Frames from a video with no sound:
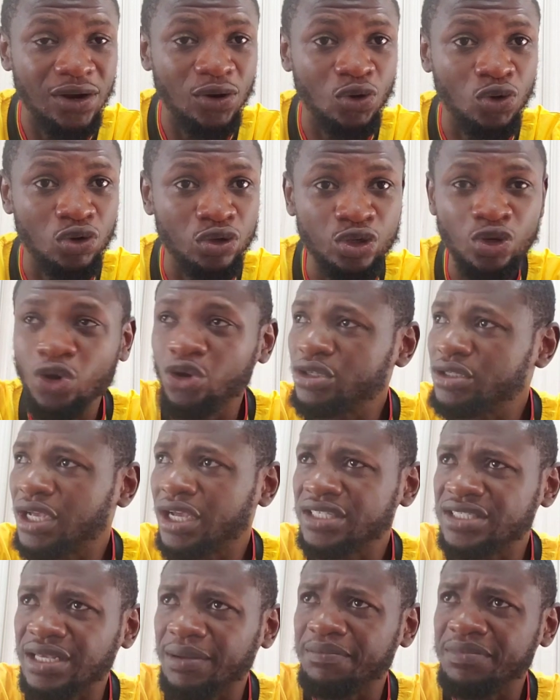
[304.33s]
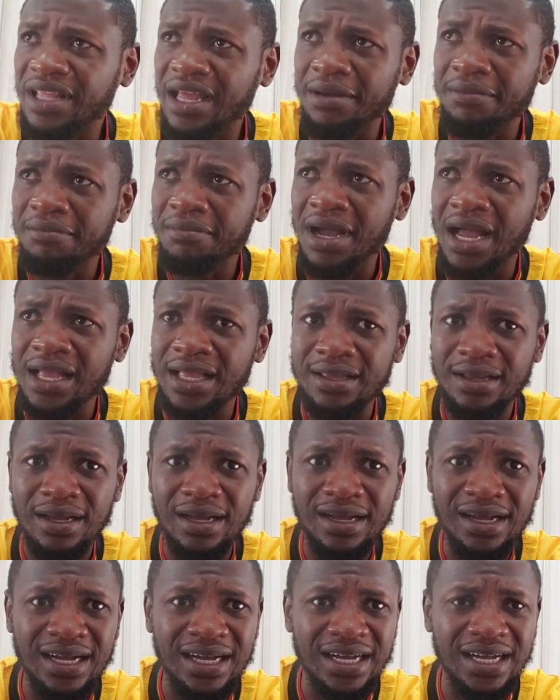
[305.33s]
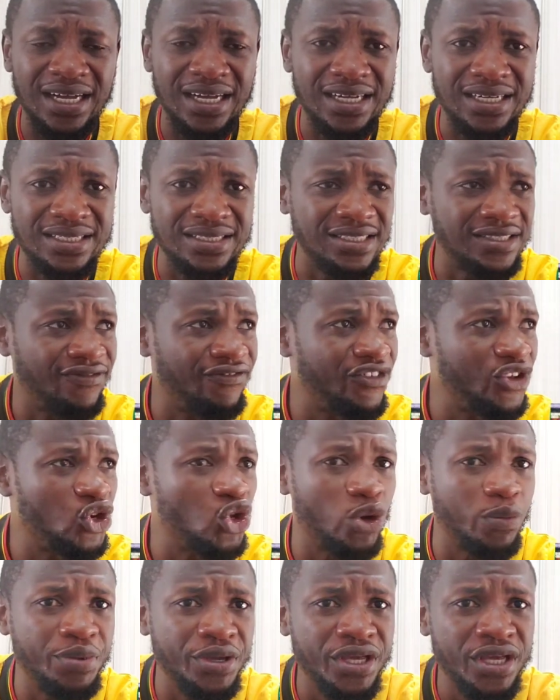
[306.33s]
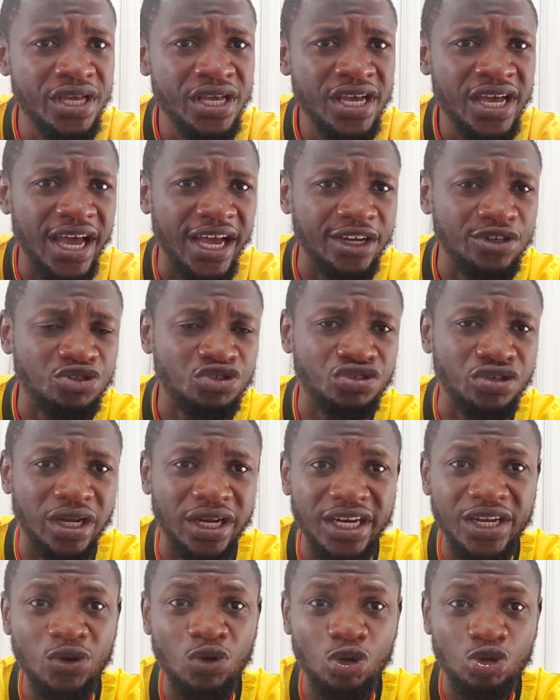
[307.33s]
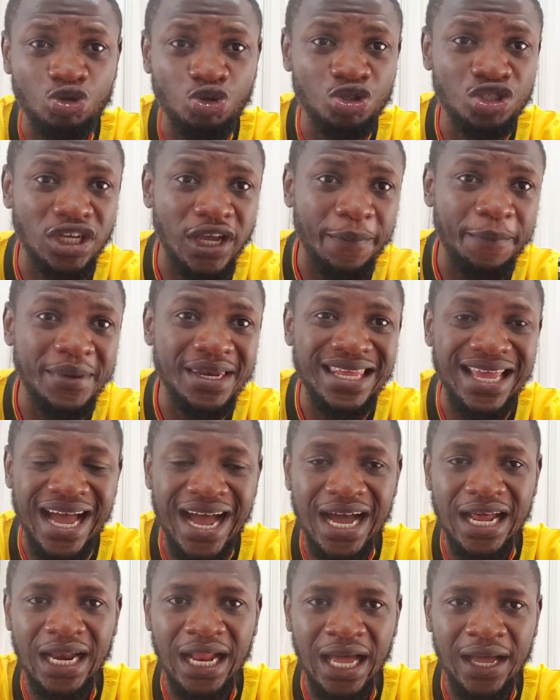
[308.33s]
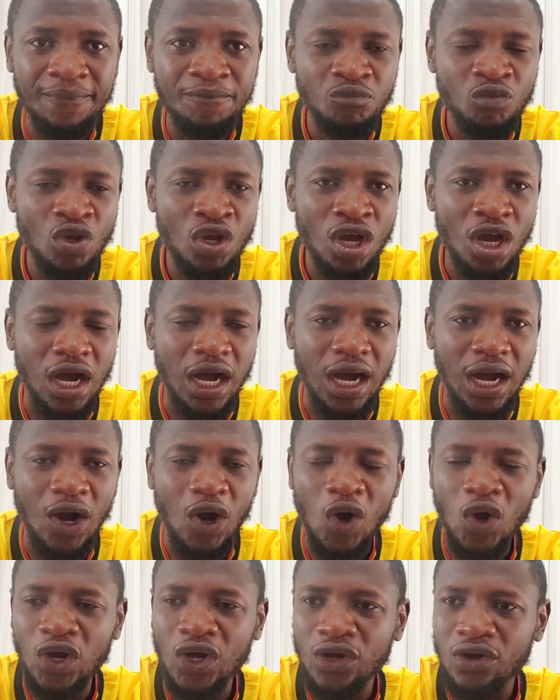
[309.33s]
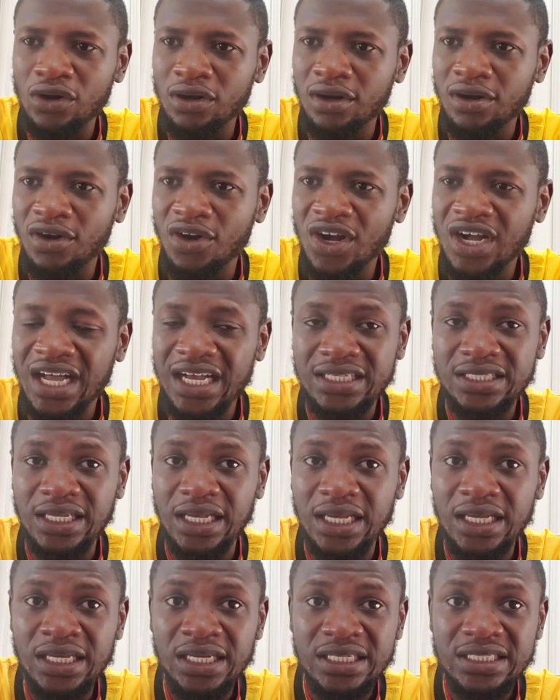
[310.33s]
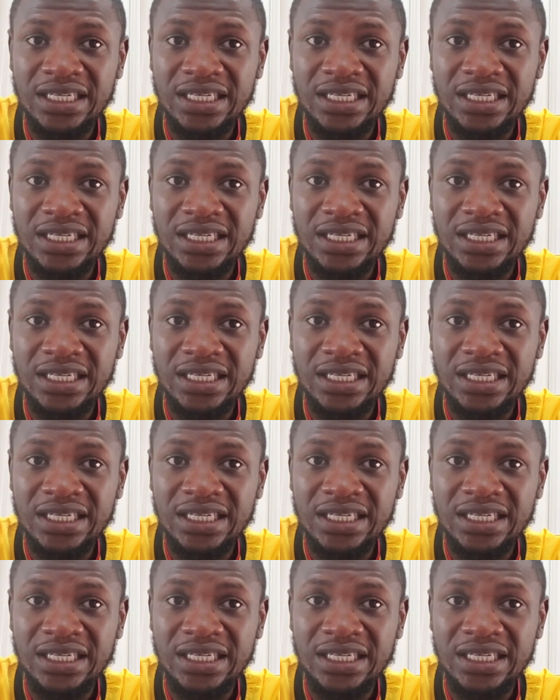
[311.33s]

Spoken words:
I know. You know, sometime back the video be a trendy or social media na or kase